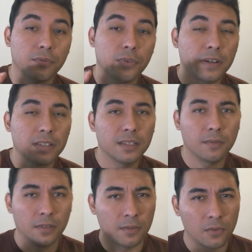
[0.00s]
if we find
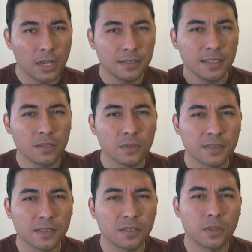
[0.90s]
the right
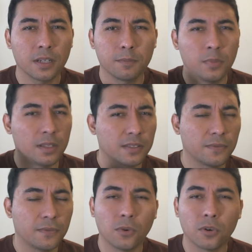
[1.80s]
sequences, we're at plus
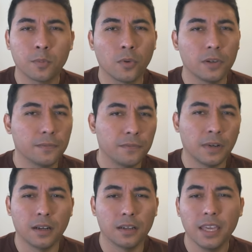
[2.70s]

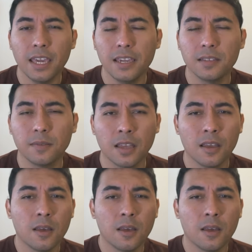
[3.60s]
4.8,